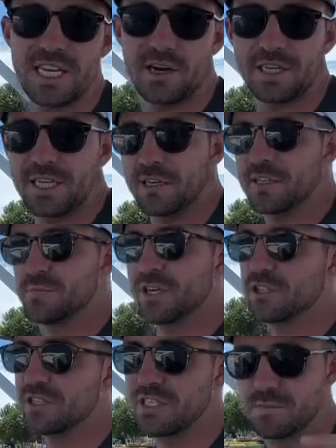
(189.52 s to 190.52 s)
out here,
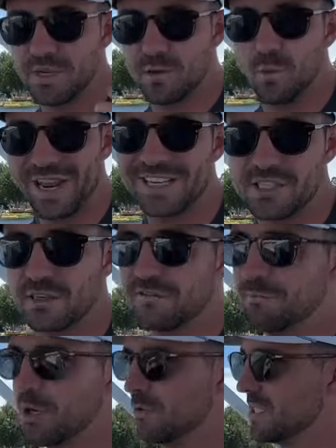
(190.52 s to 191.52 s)
especially these big wake
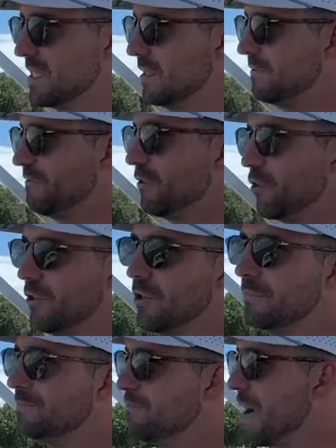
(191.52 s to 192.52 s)
surf boats that fill
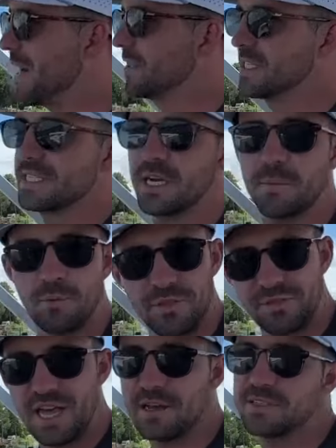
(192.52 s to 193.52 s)
their ballasts up
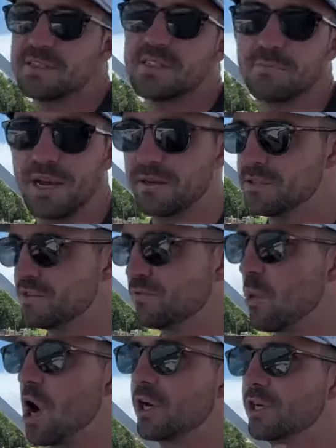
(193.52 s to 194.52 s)
with thousands of pounds of
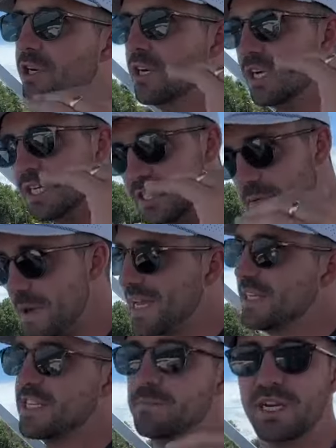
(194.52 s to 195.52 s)
water to
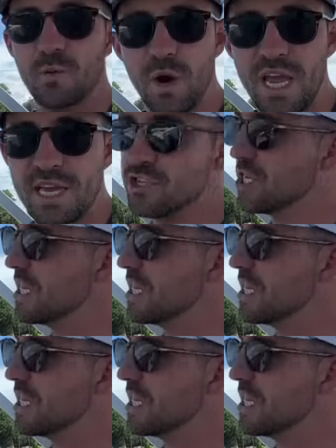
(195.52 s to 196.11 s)
make these big waves,